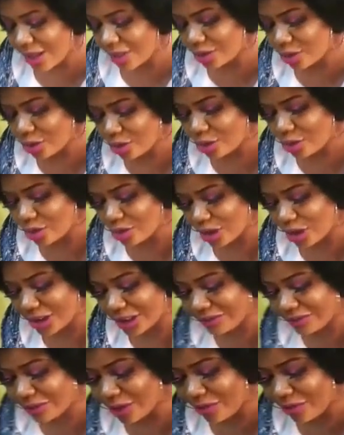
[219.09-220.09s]
no,
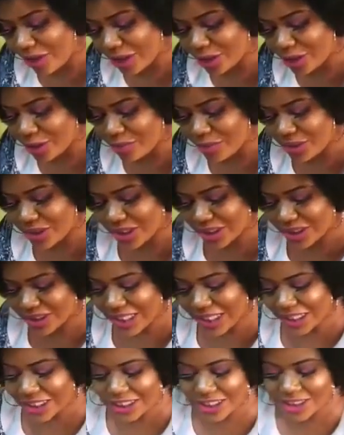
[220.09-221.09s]
not fashion business,
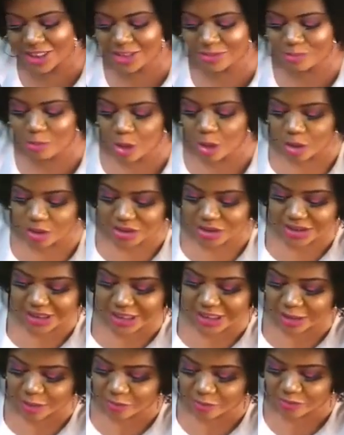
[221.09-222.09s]
like a small
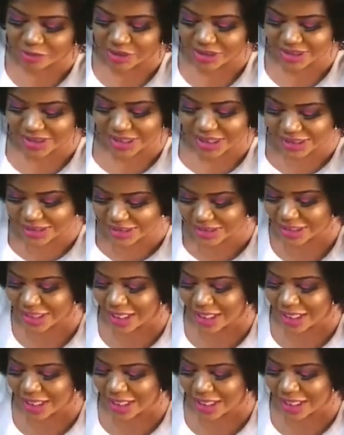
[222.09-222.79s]
scale business,